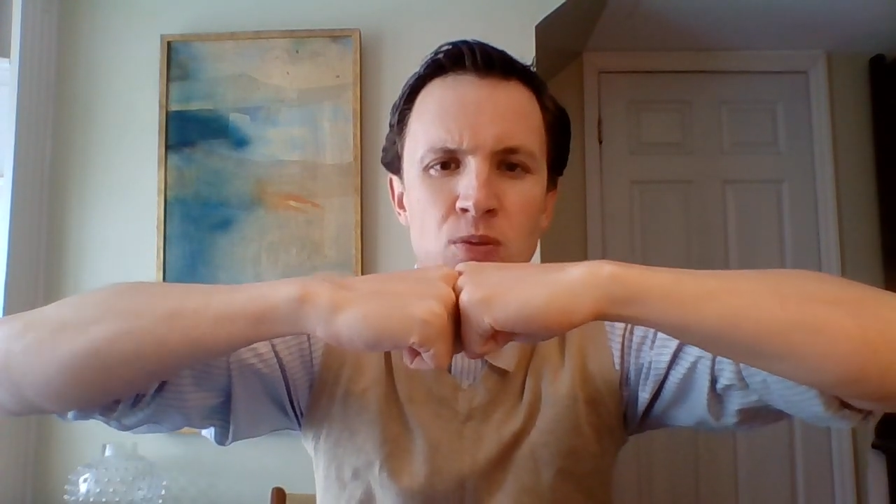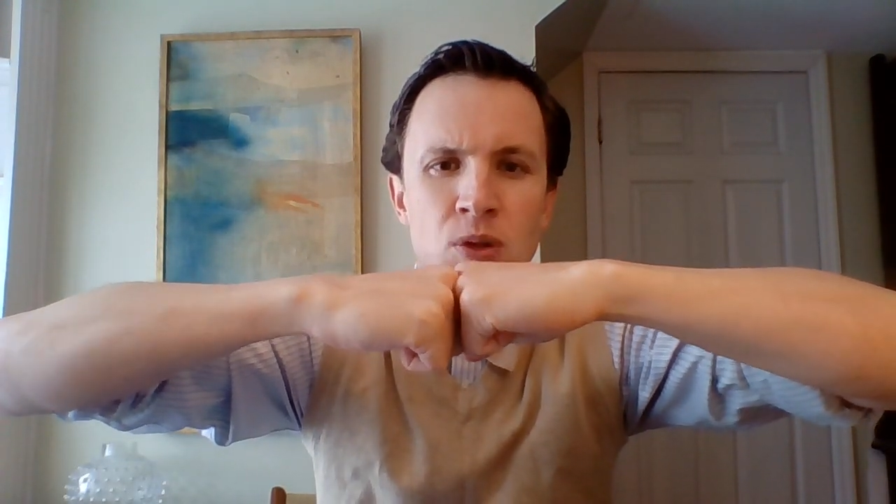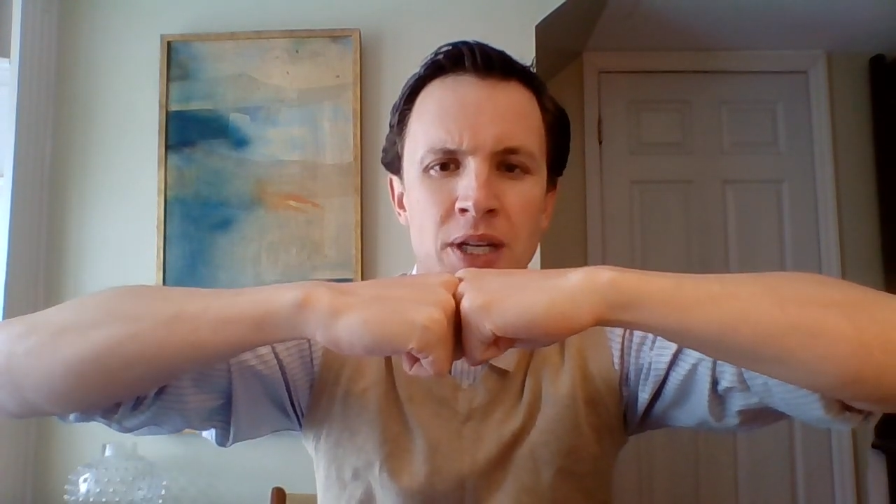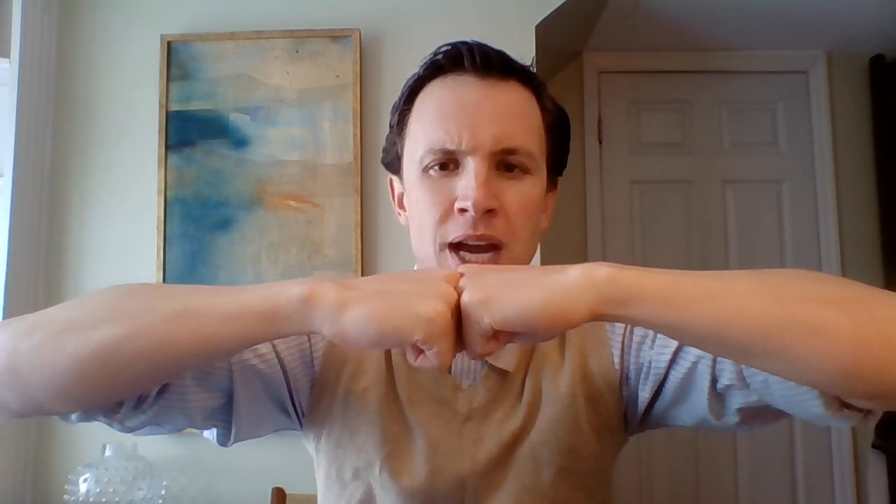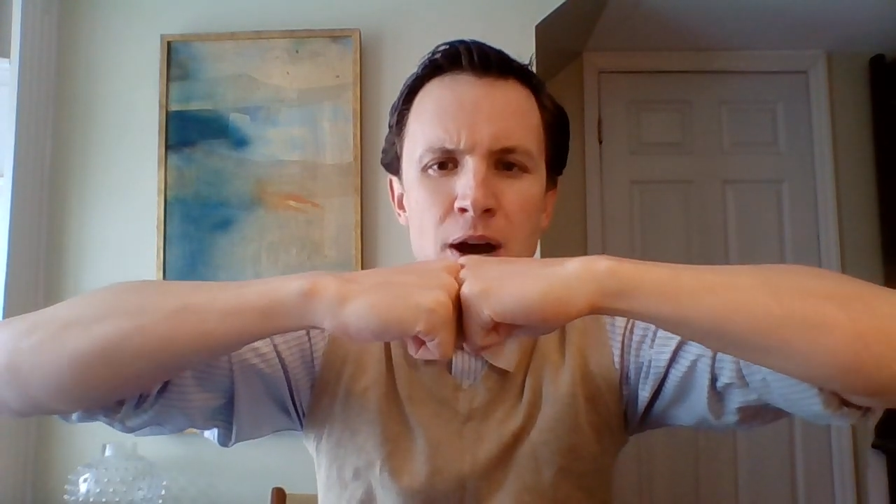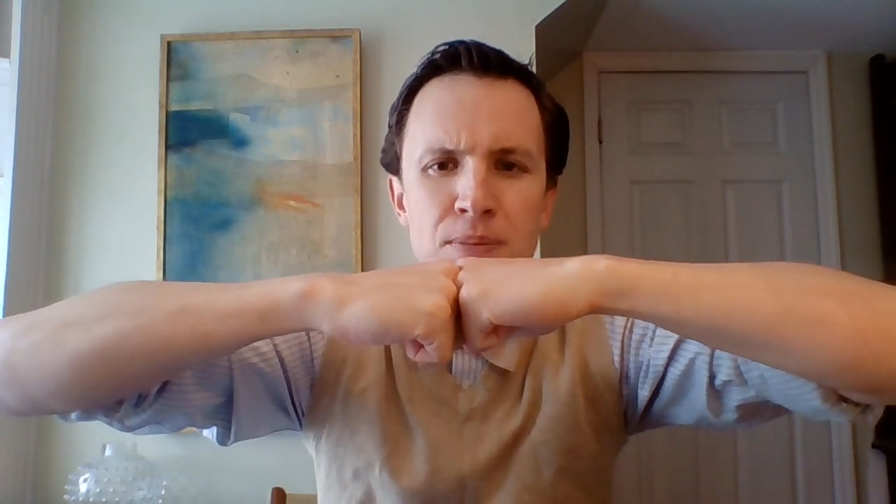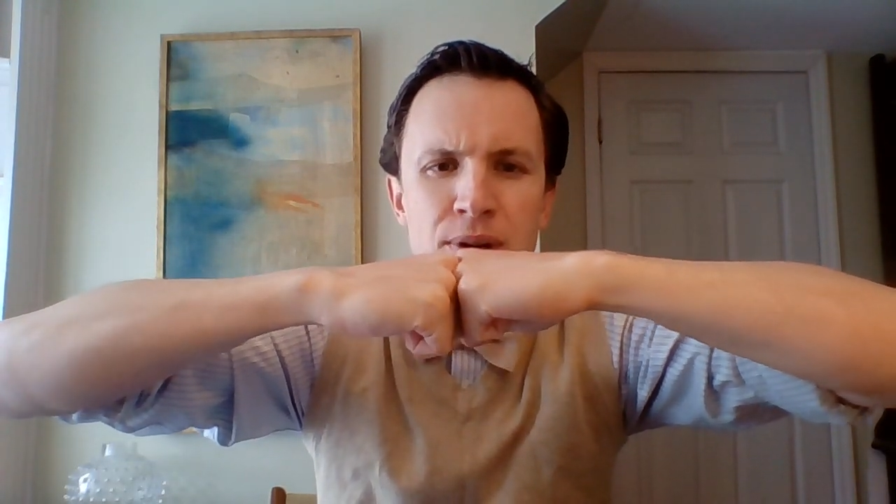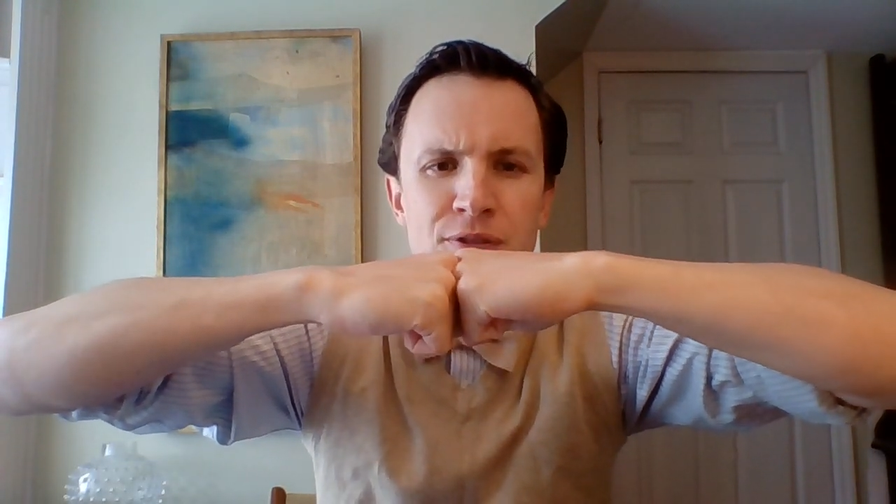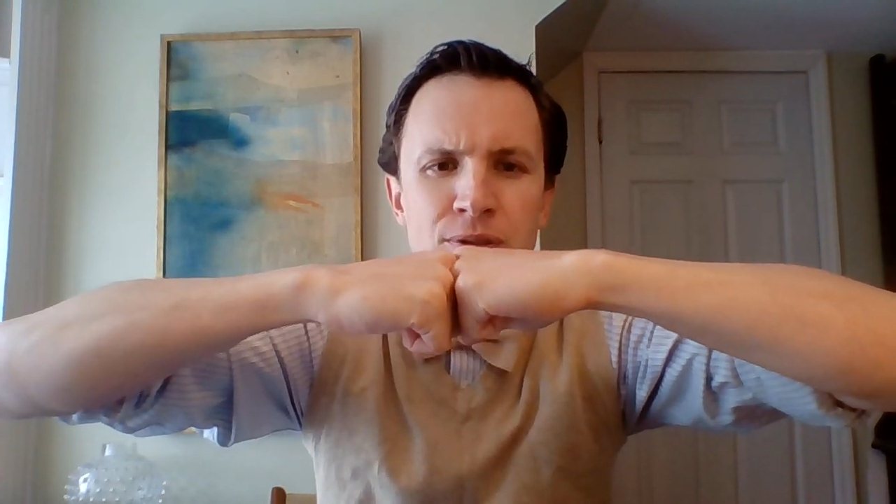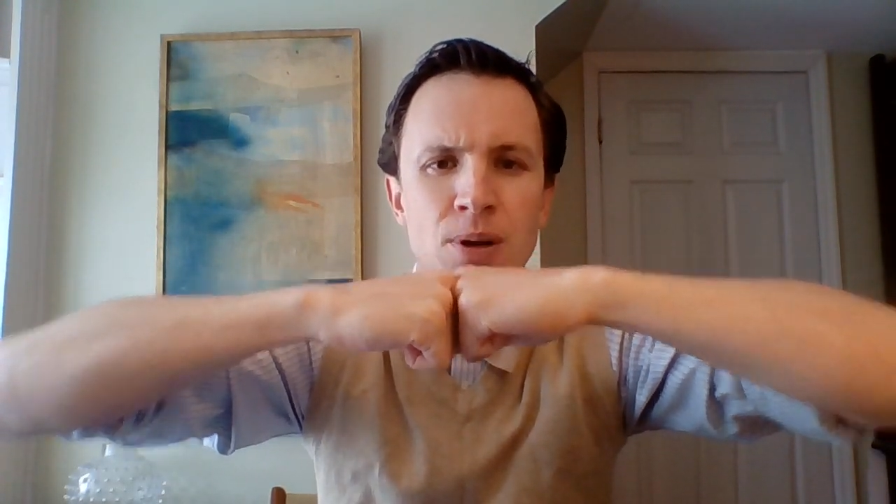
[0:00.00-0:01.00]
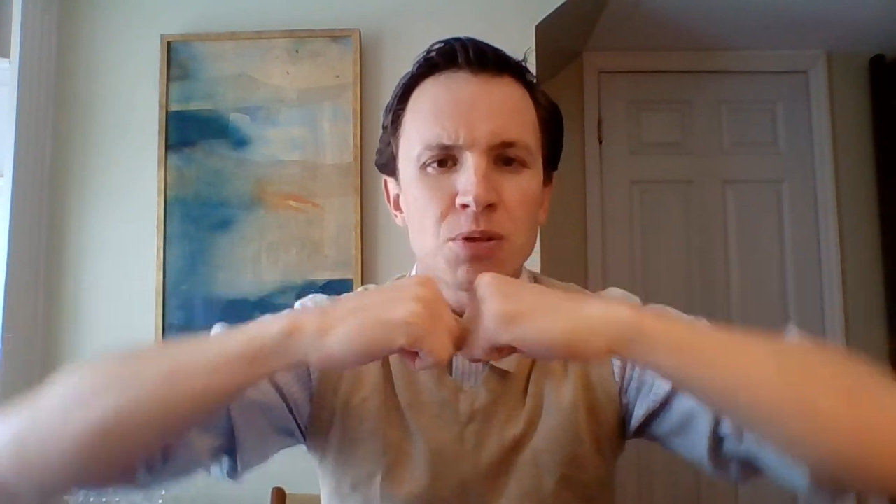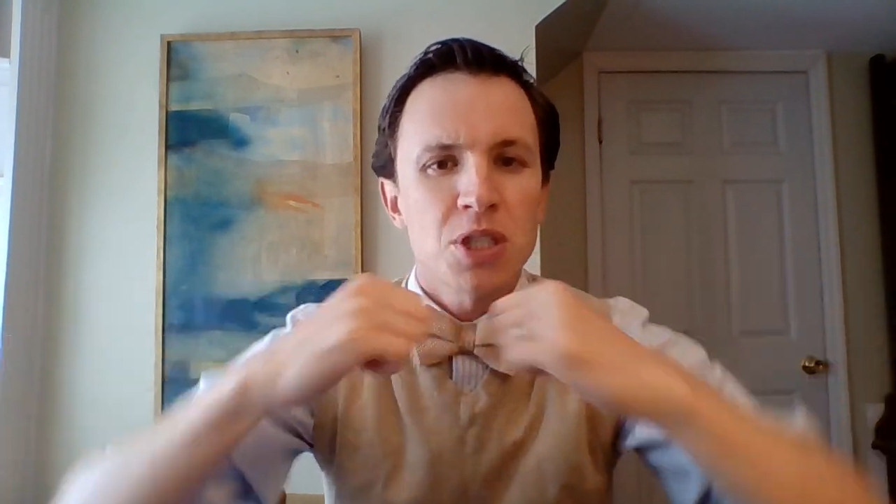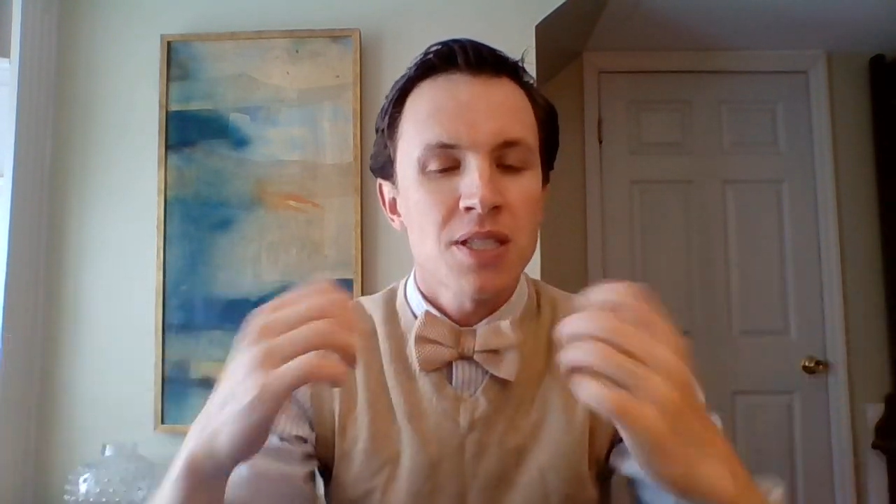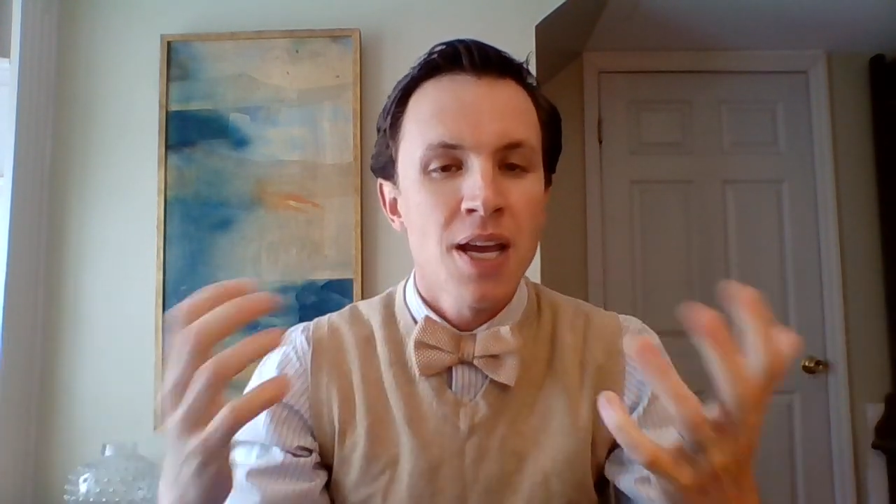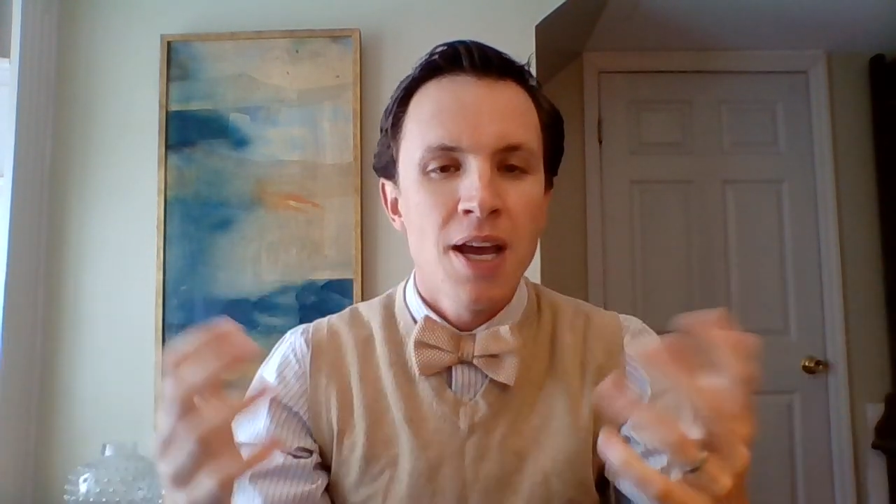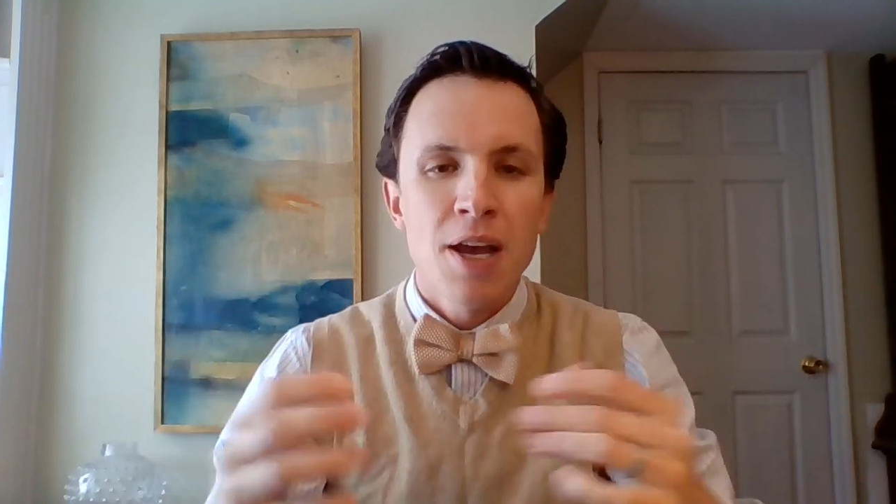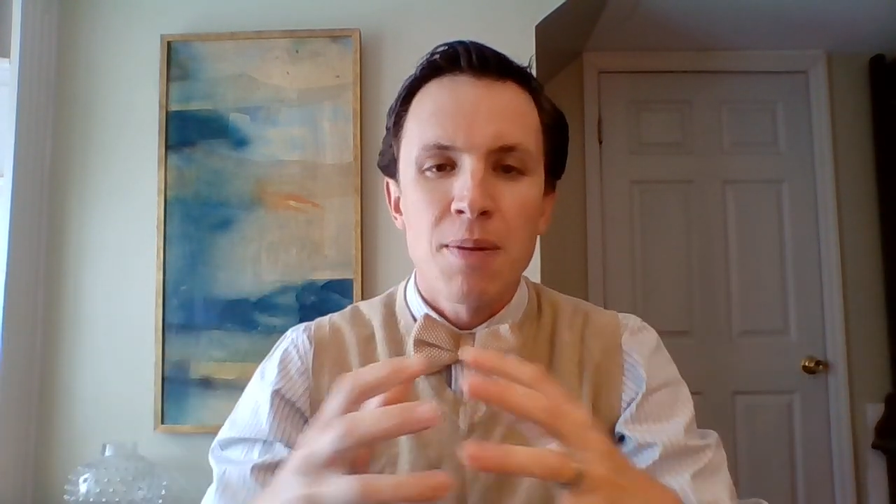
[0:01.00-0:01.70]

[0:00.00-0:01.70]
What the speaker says: royale, pretty ferocious.